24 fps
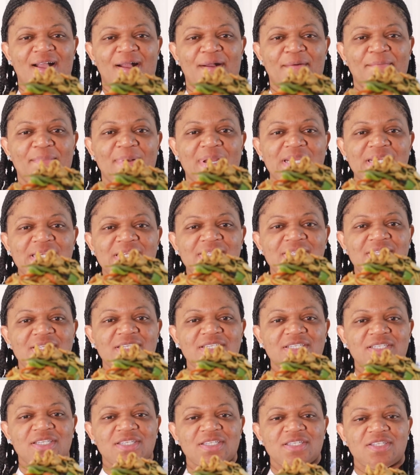My
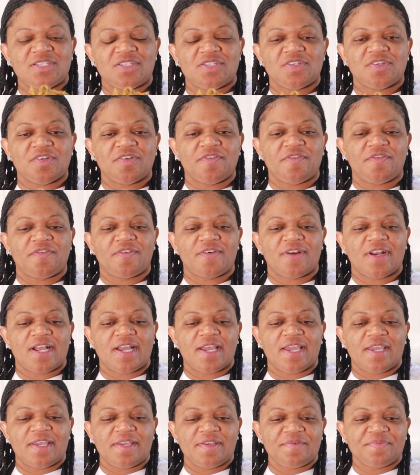delicious stir
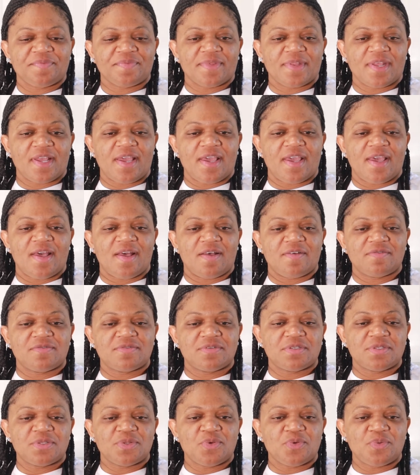fry. I have
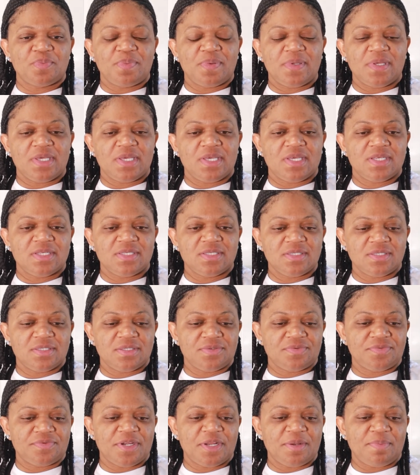snow peas,
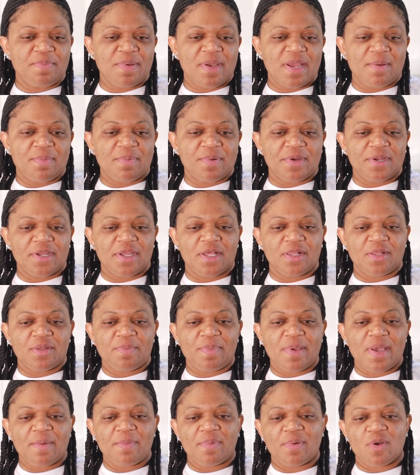red pepper, yellow
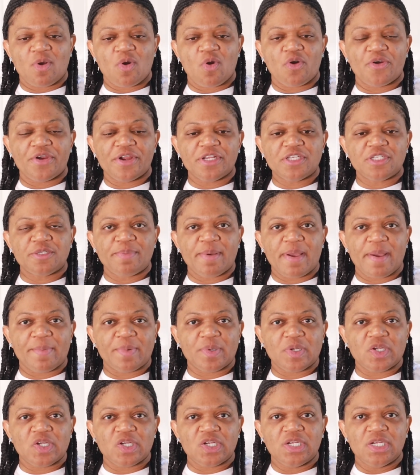pepper, orange
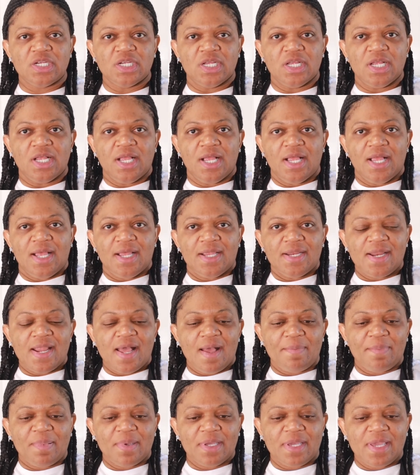pepper,
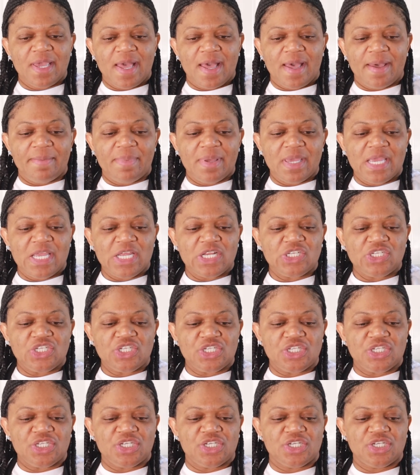napa
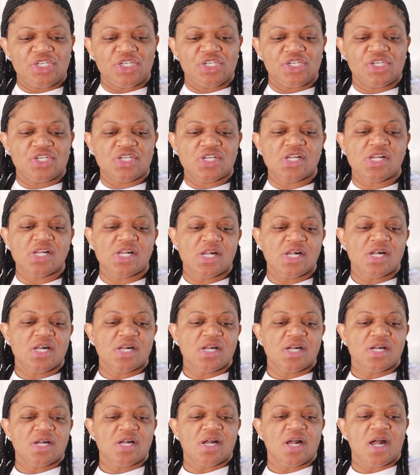cabbage.
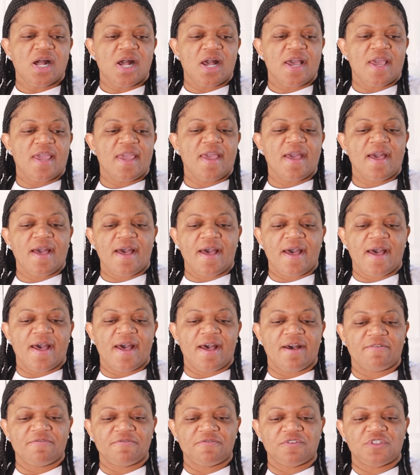I
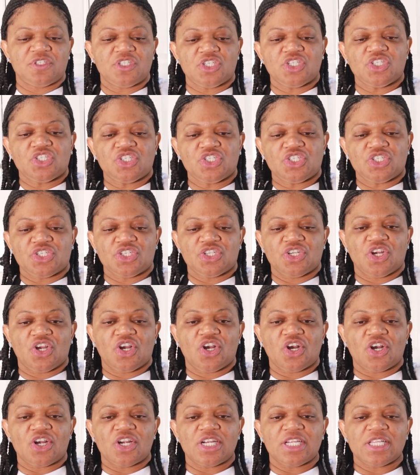have ginger
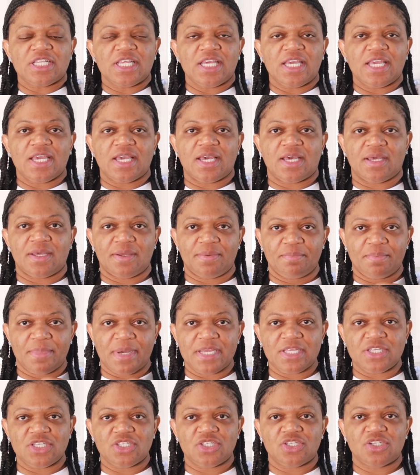garlic,
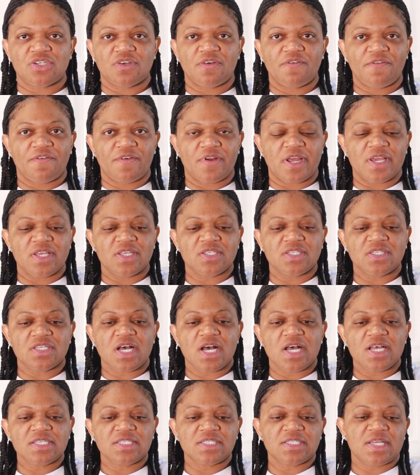my stir fry
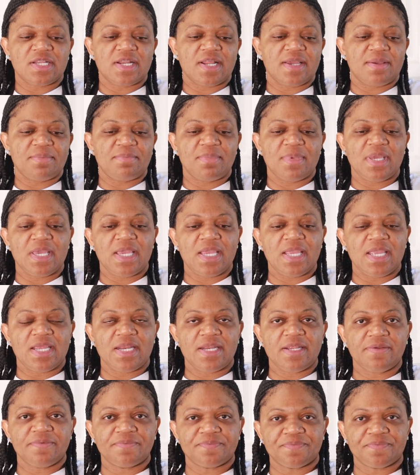sauce that I made.